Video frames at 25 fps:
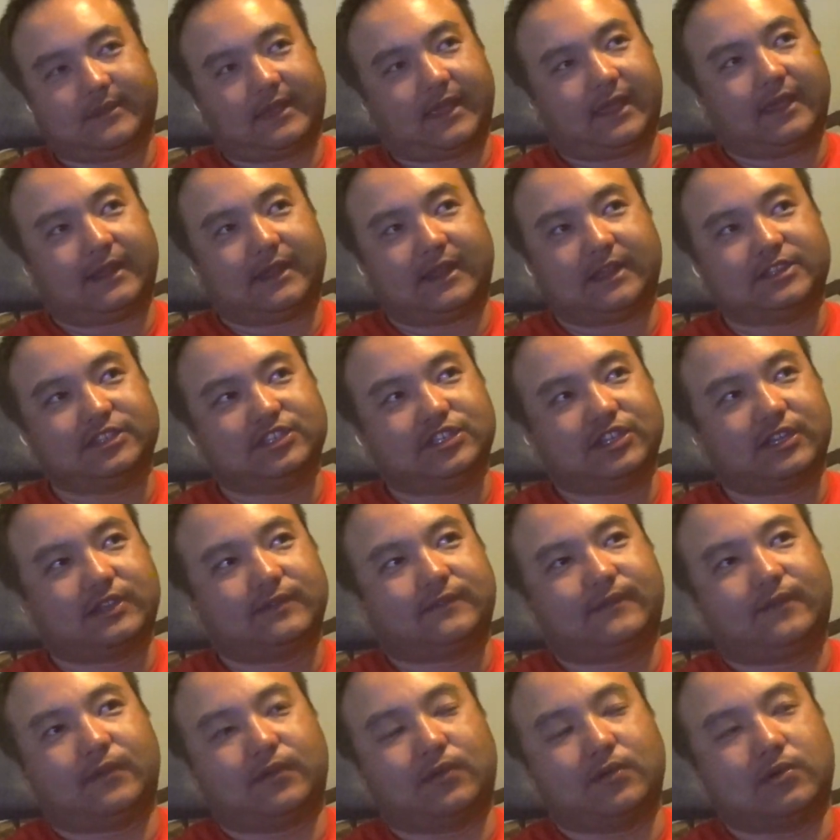And I
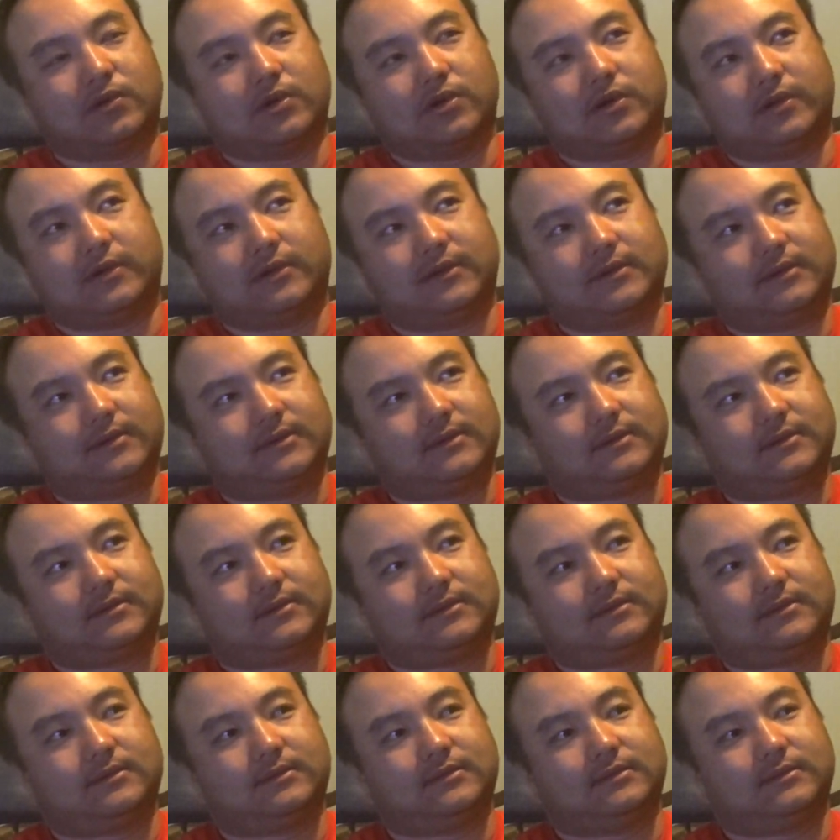jigged for
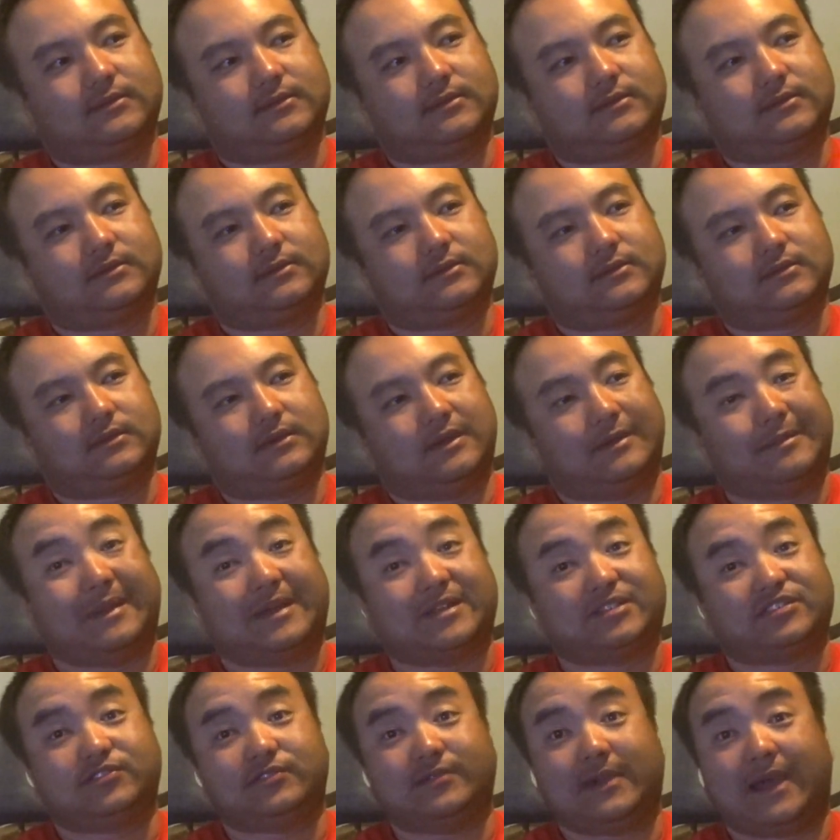
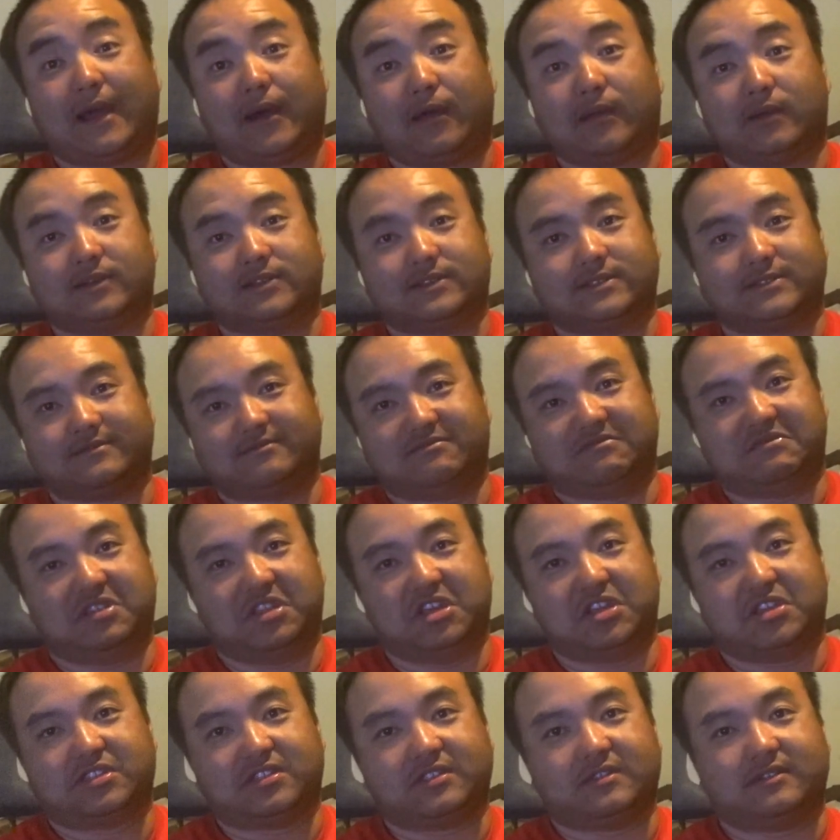about 2 hours,
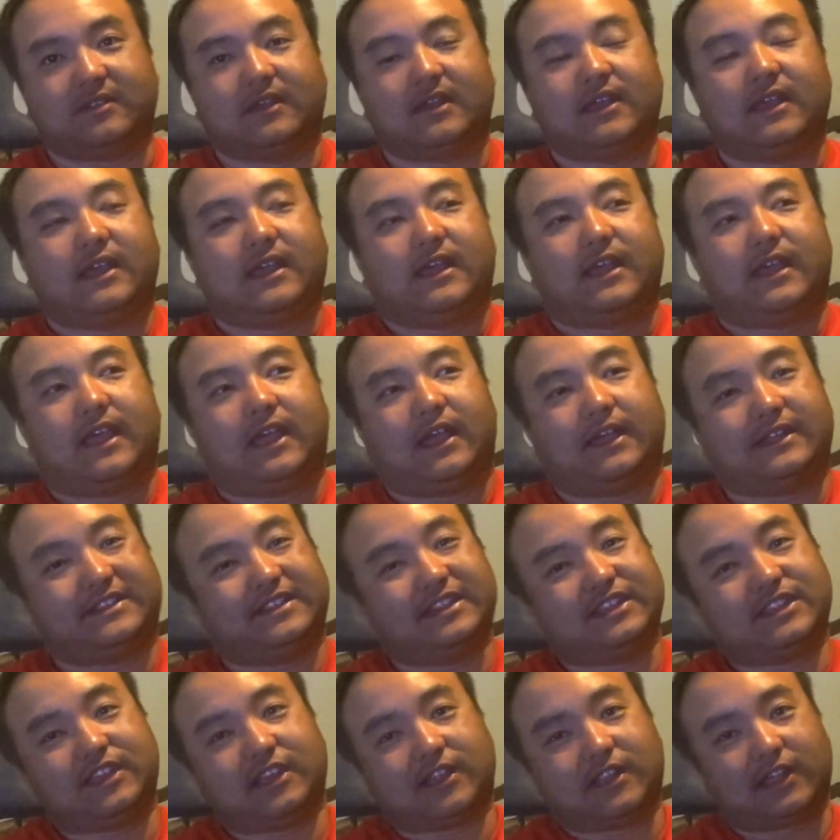nothing. I
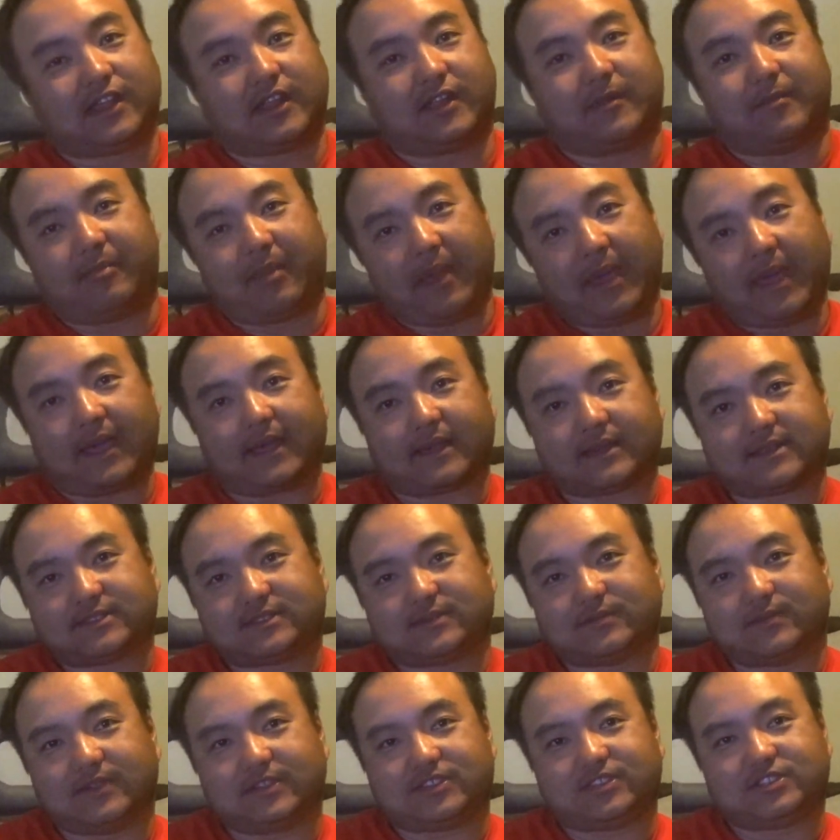did get a lot of
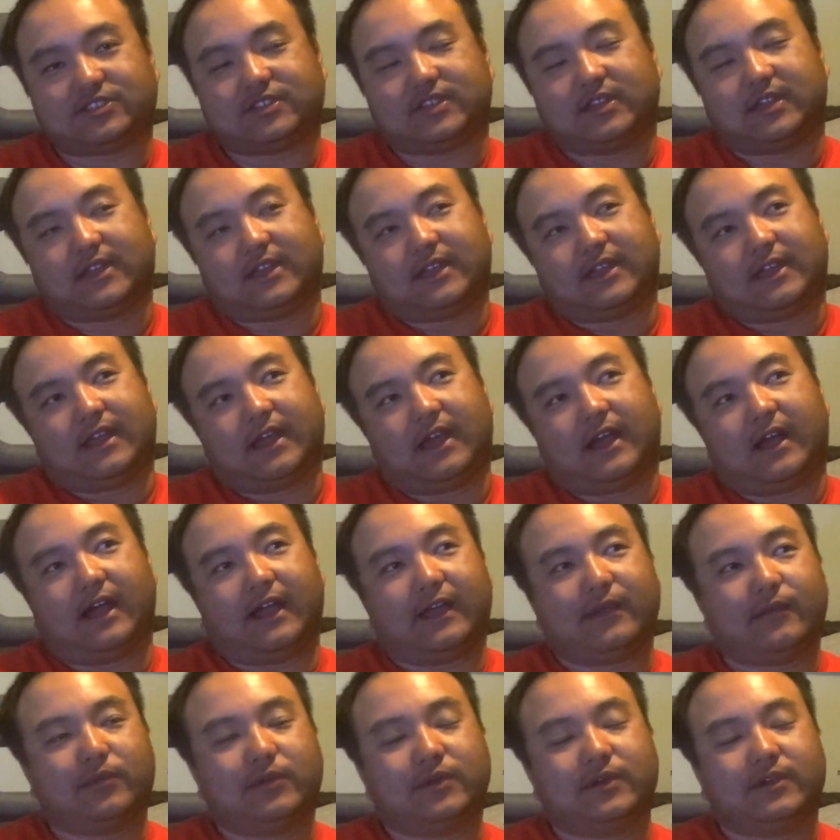pecs, which
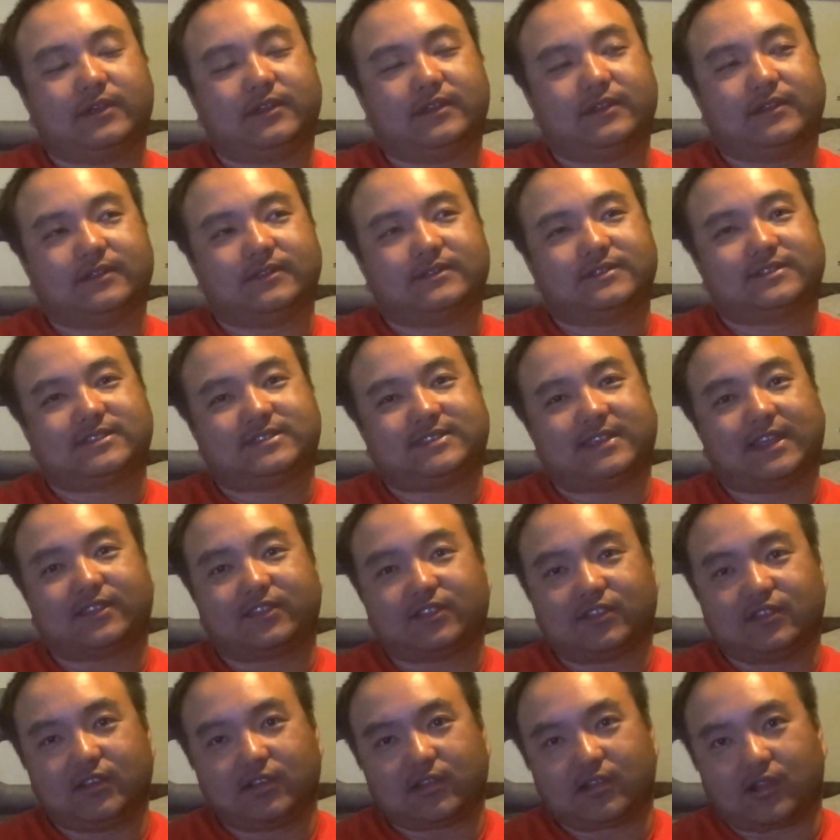I would
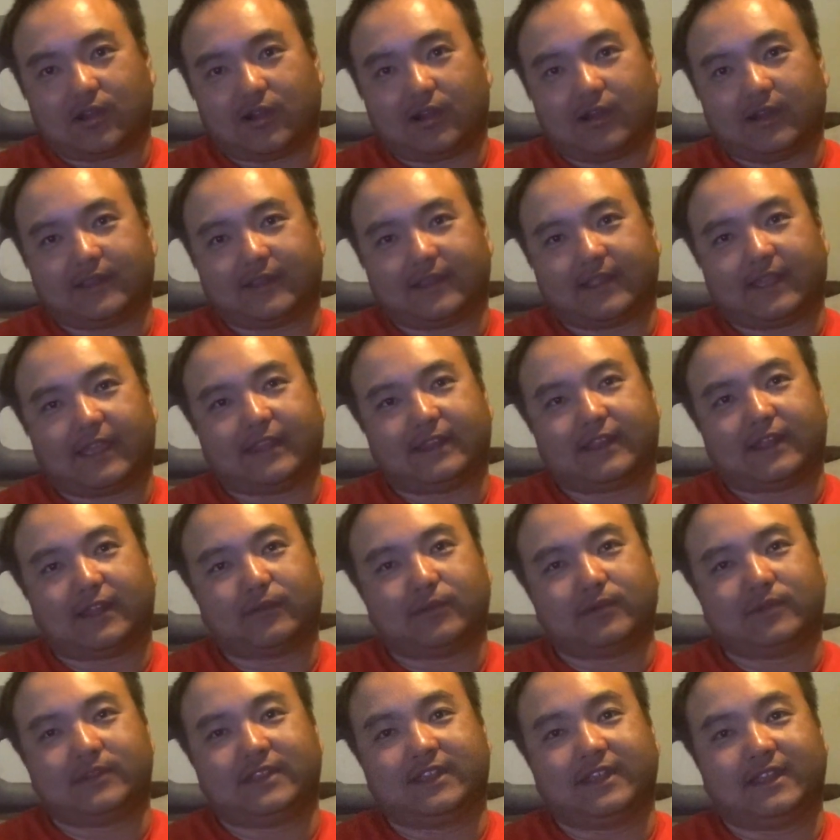set the hook on, and I
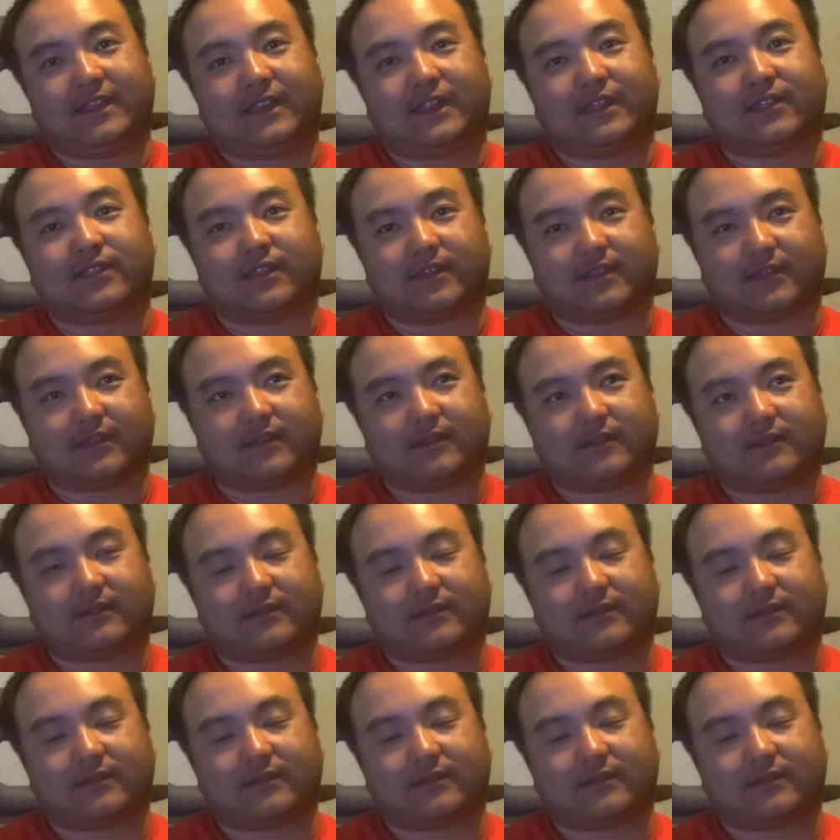would get nothing.